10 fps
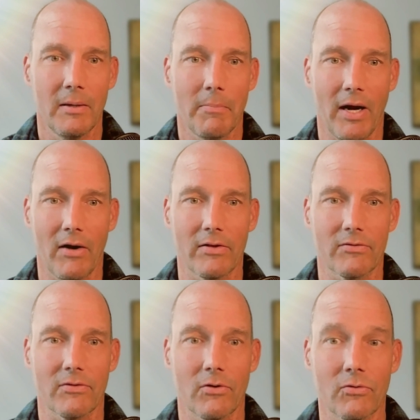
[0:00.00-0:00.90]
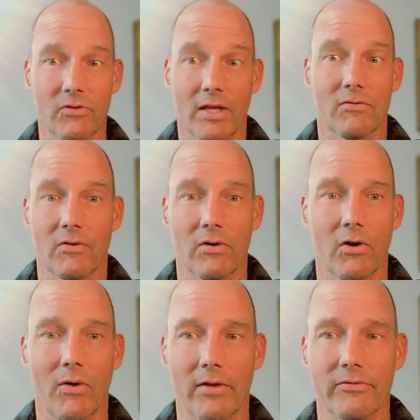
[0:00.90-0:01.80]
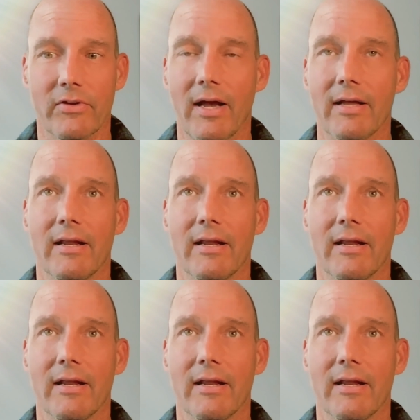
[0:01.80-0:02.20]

parents whose kids don't go outside.